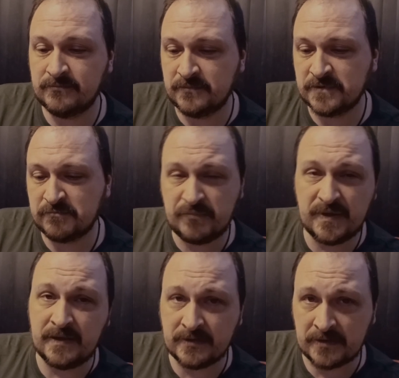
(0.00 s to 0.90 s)
bit
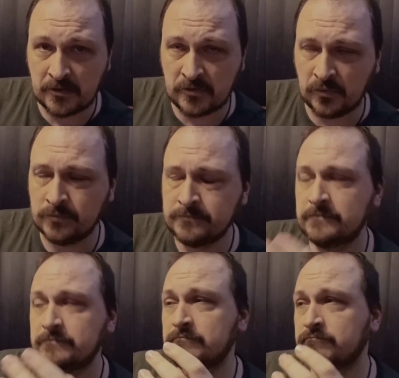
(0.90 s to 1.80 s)
near the knuckle,
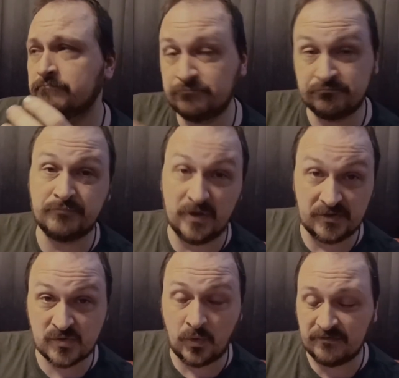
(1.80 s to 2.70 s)
but it was
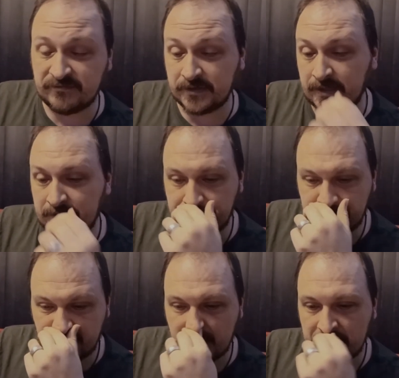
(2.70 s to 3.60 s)
quite funny.
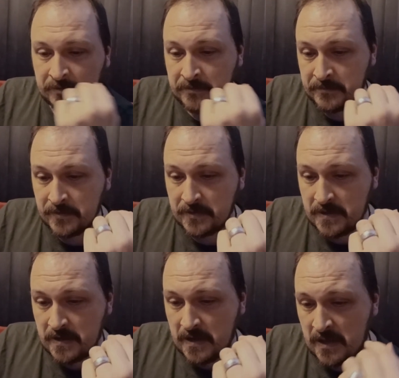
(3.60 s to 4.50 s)

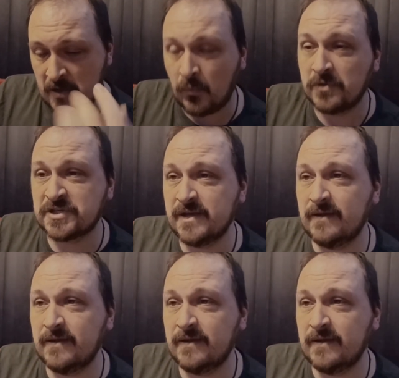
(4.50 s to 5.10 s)
And I watched it,